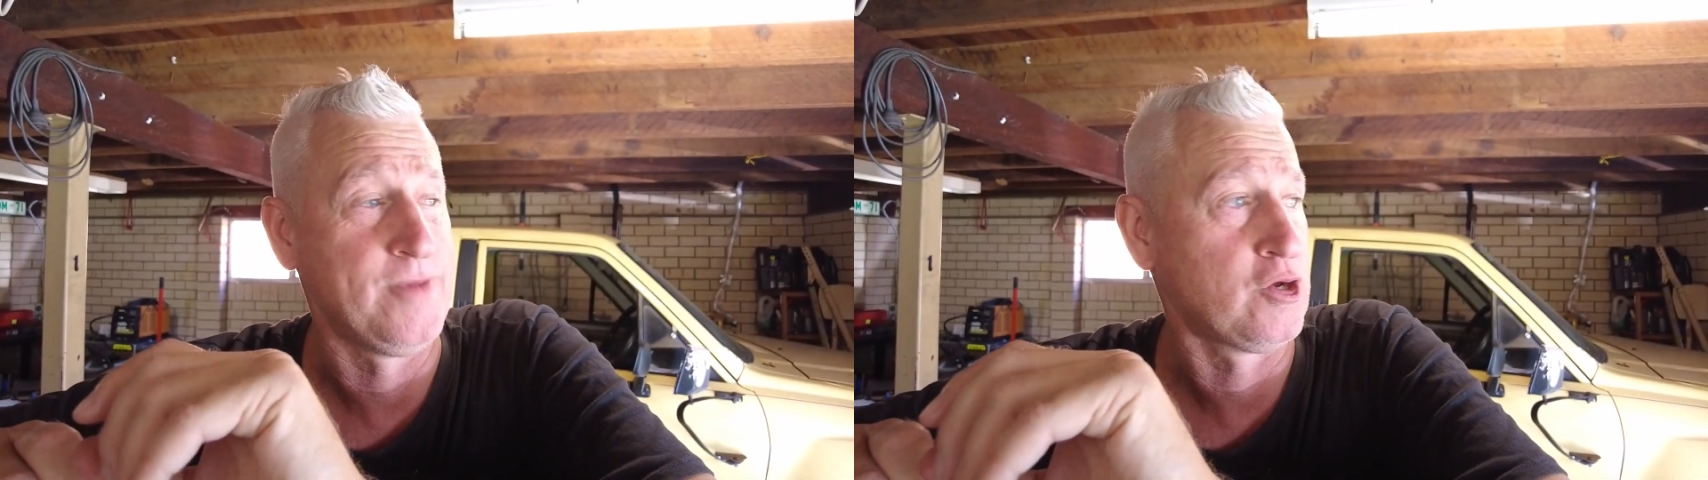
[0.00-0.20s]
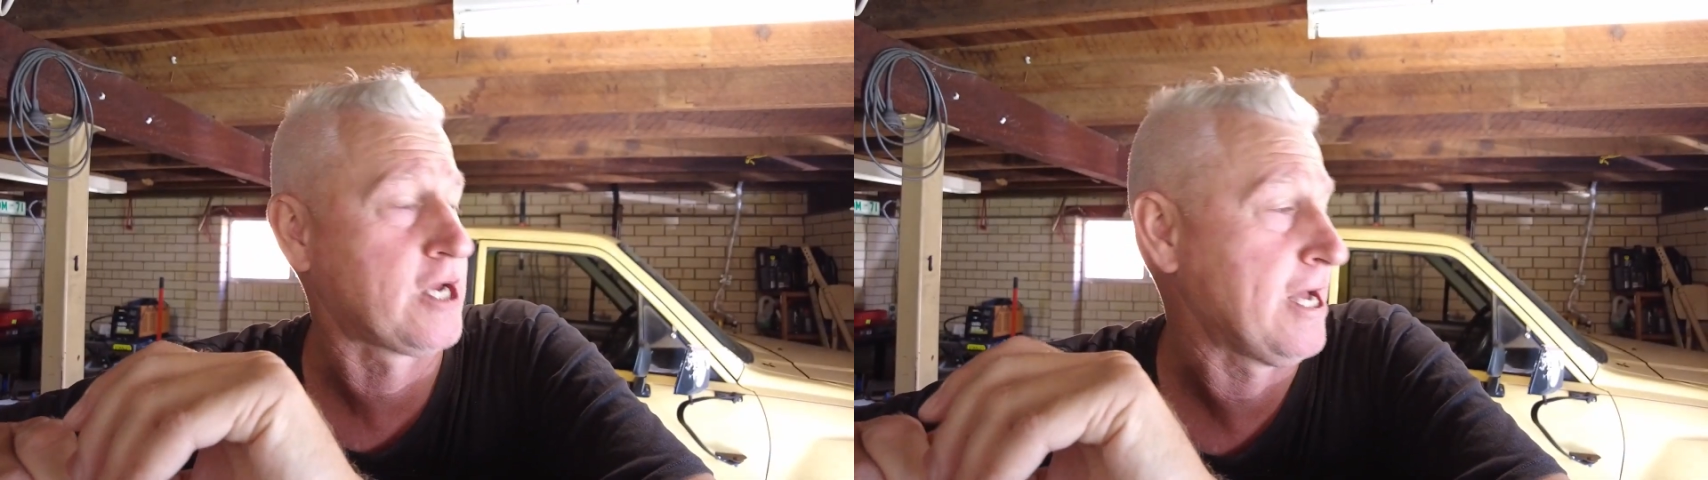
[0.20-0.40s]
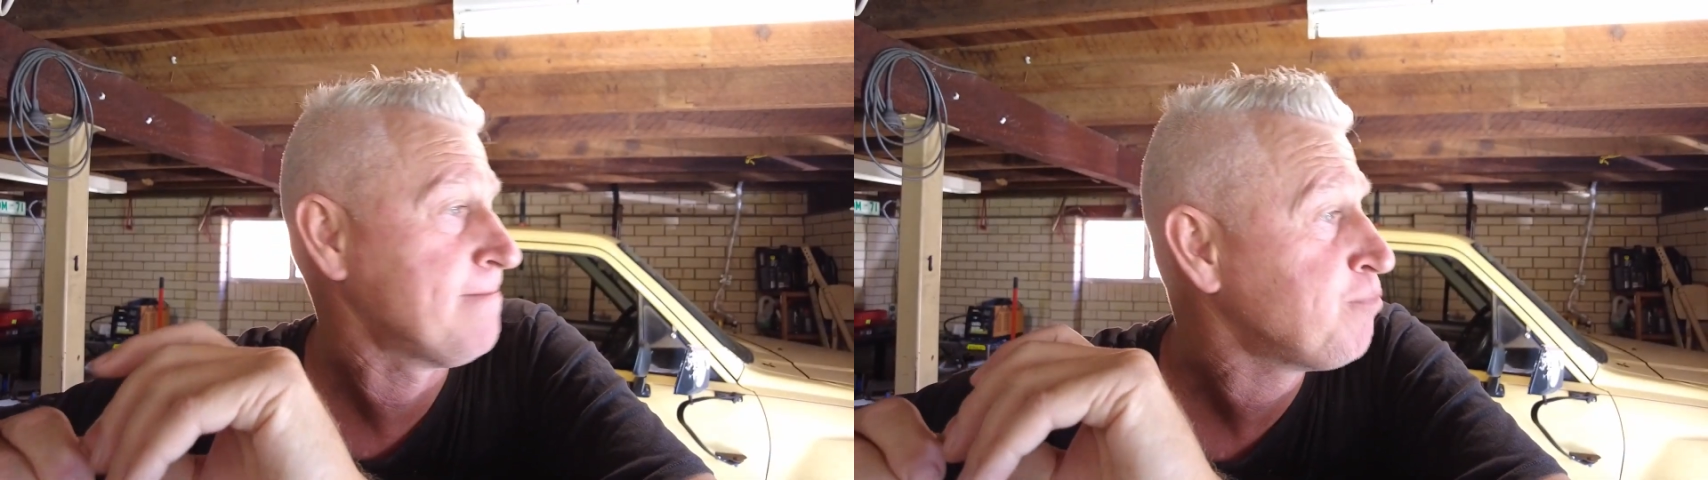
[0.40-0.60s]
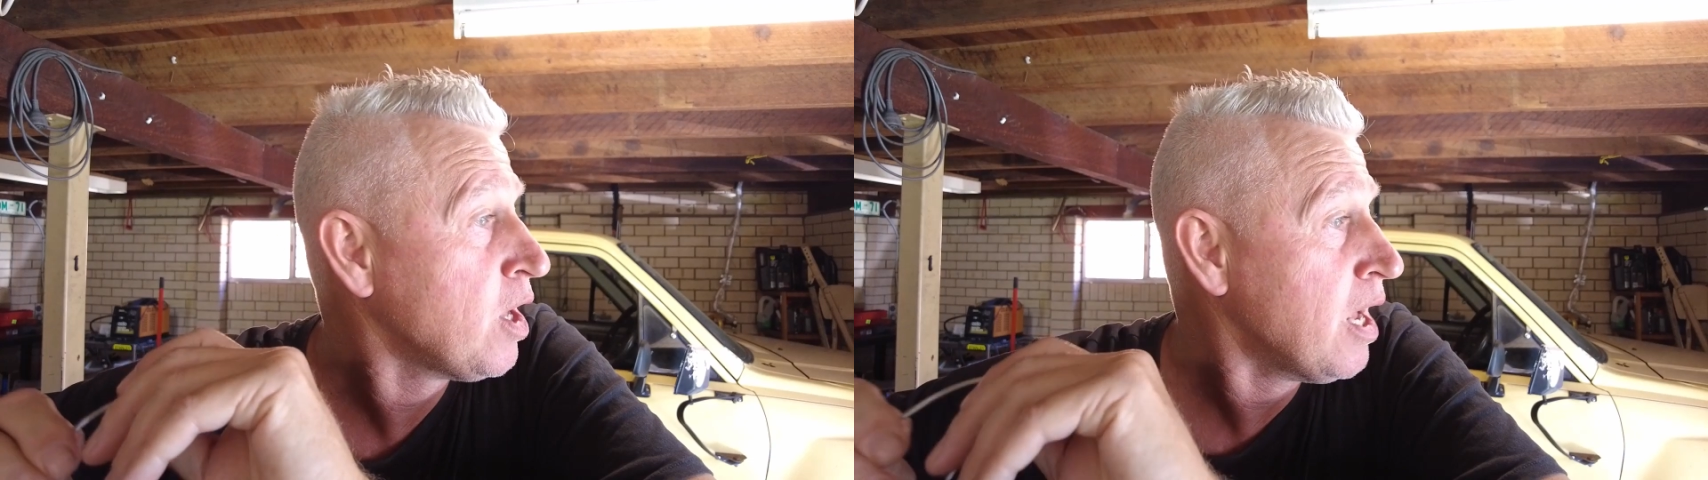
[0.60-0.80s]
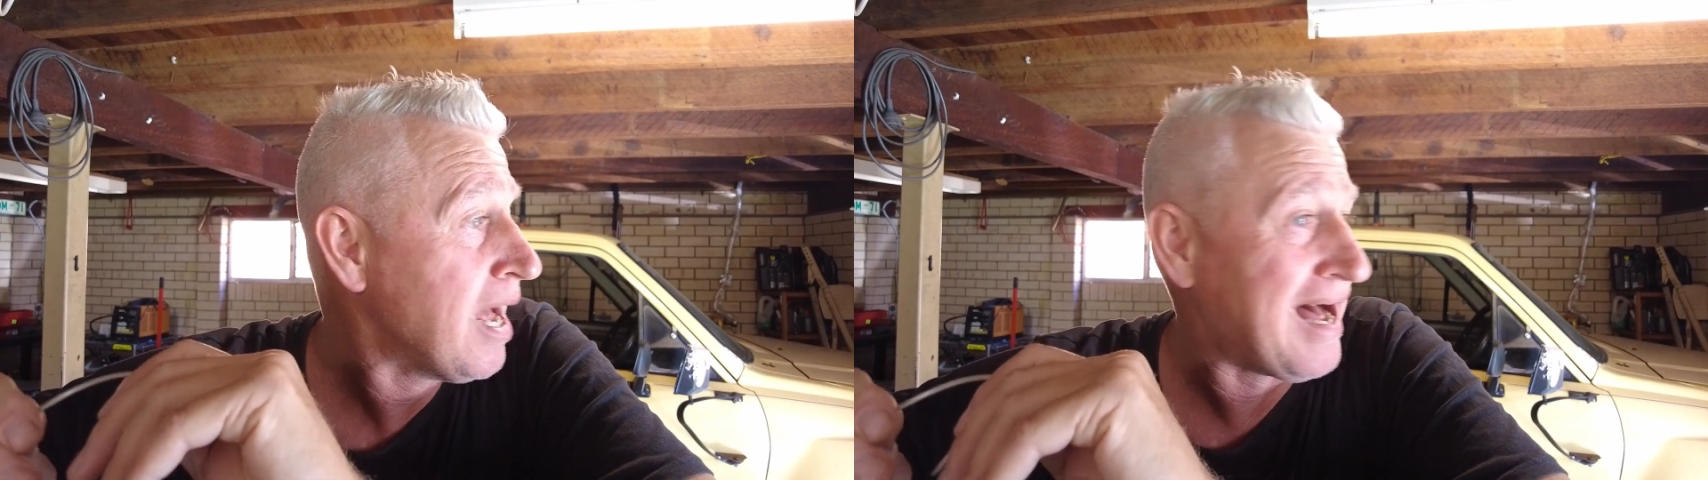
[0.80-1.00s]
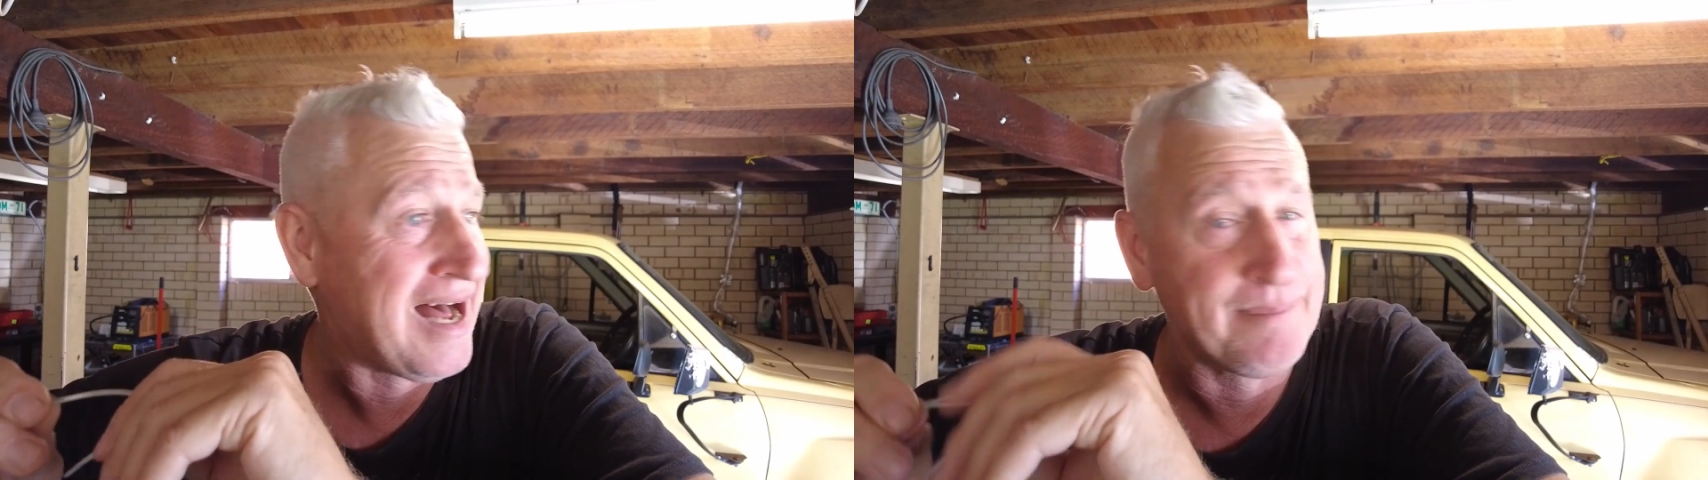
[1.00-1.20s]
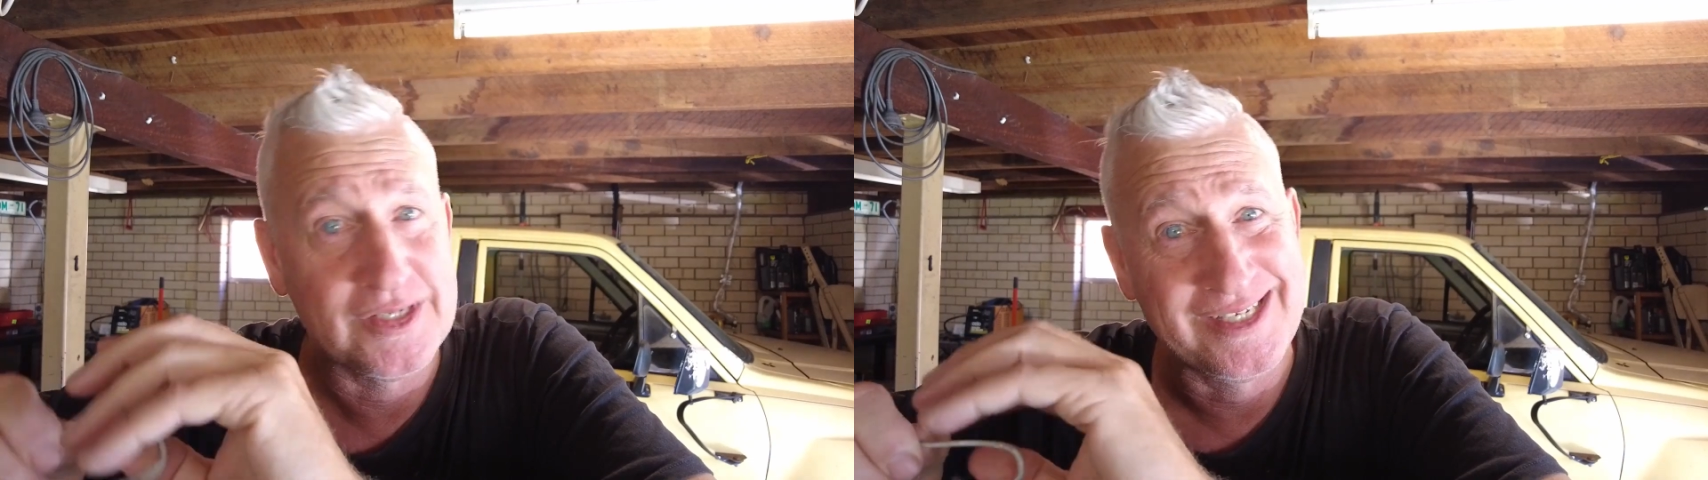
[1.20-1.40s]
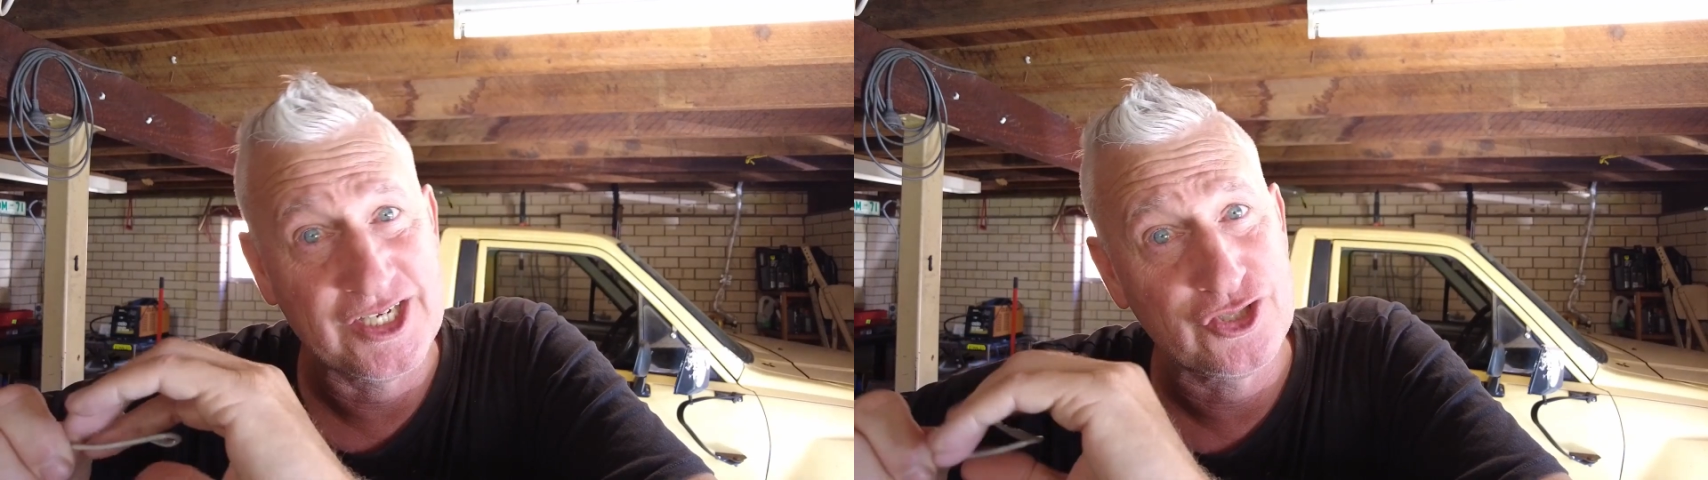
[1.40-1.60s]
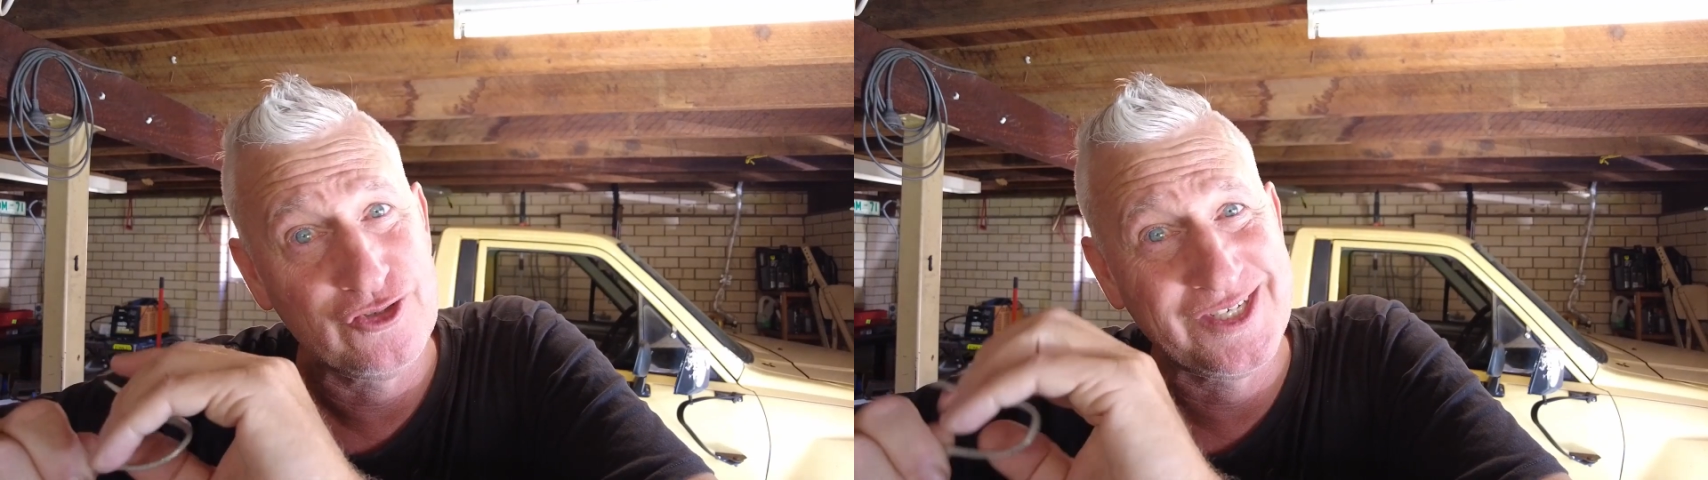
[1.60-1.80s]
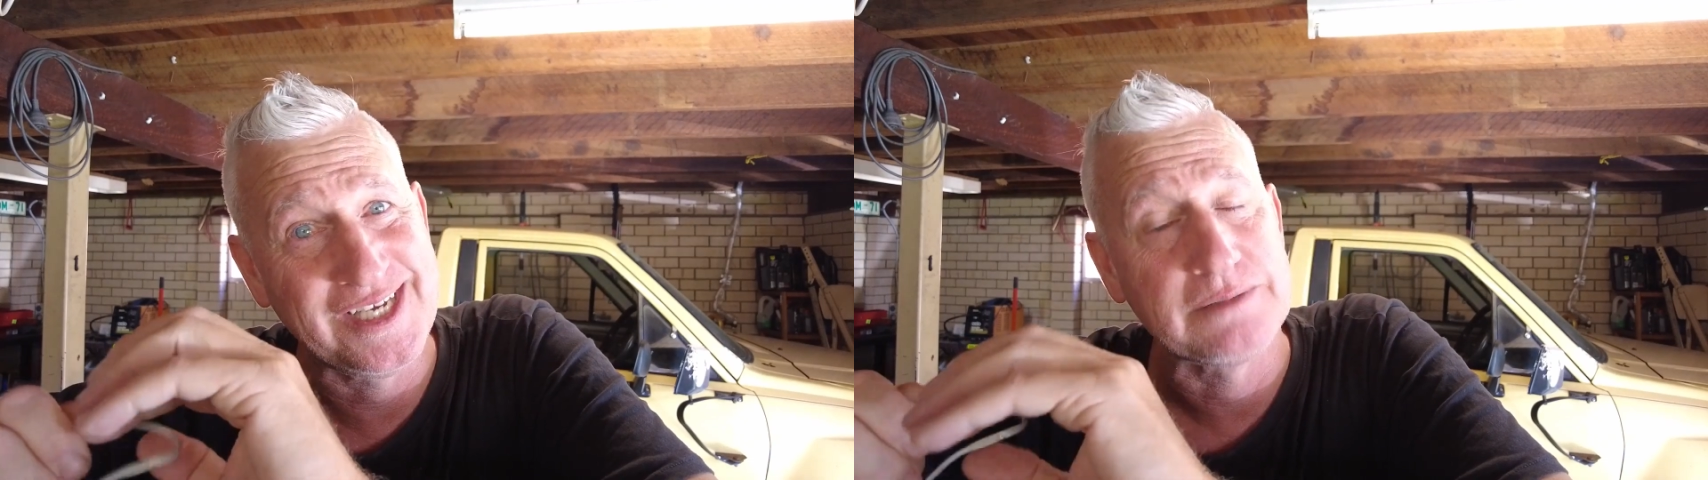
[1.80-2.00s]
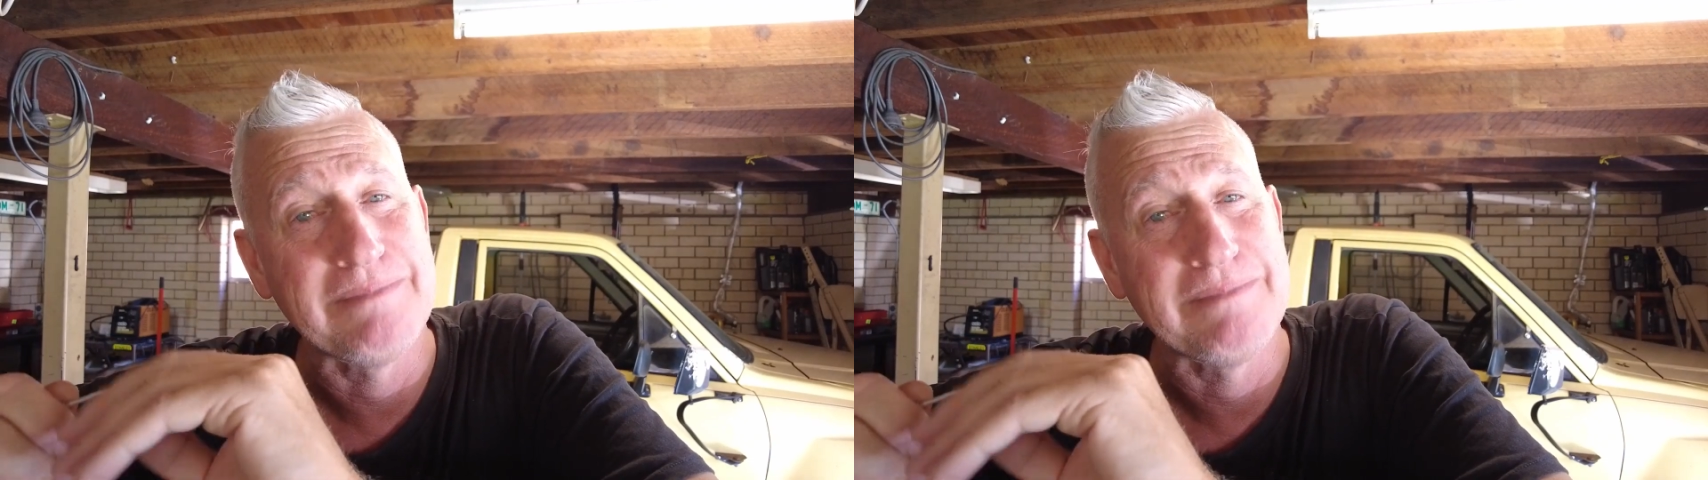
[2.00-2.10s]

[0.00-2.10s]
Okay. 626